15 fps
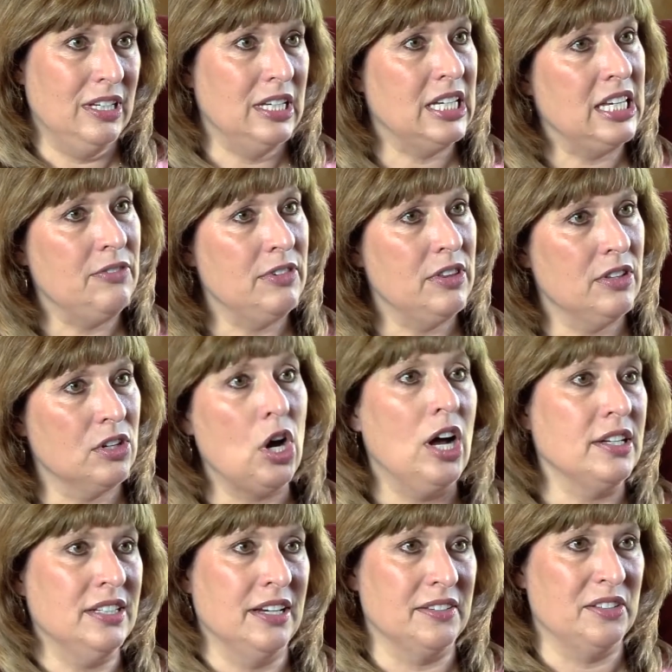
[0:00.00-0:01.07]
given the
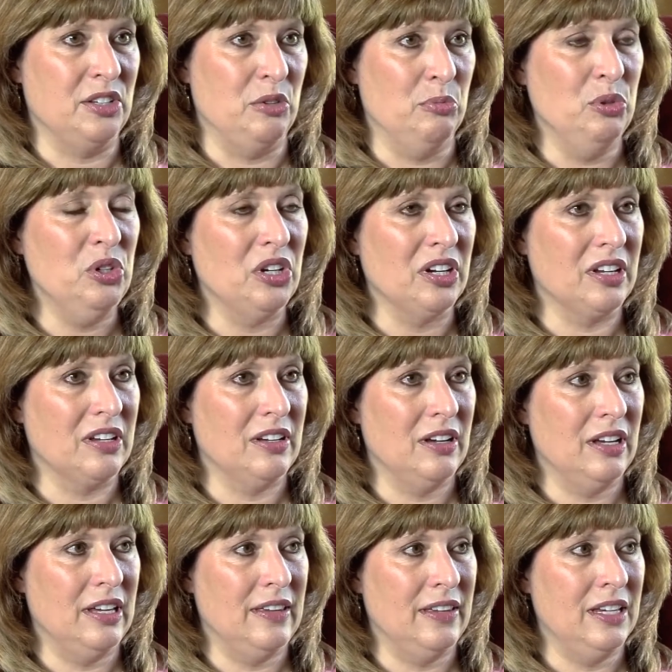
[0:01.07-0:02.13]
context of the book,
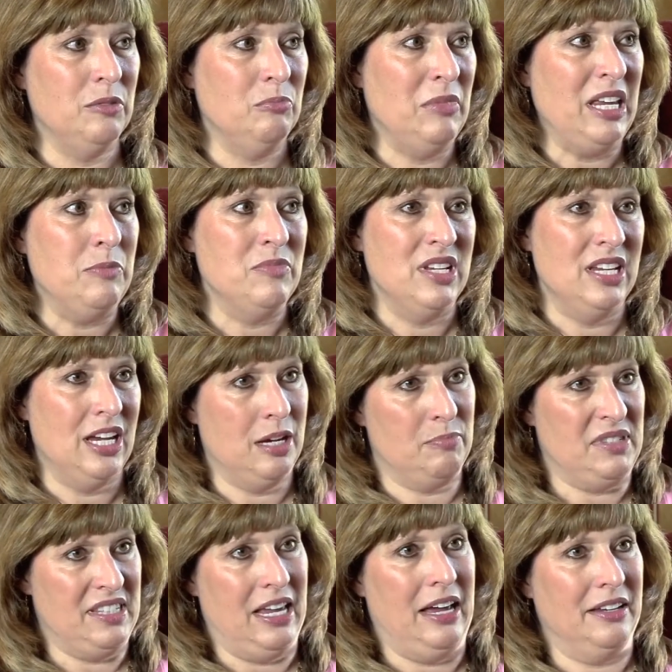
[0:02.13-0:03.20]
it made me
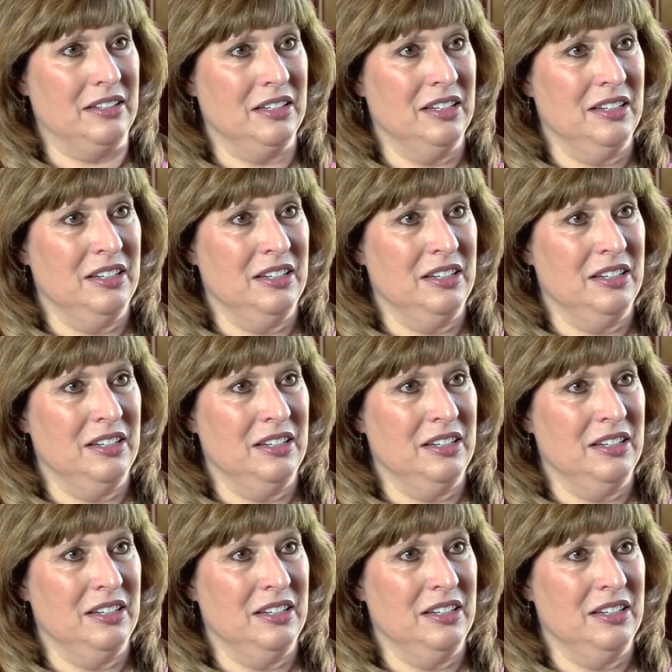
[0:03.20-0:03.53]
upset.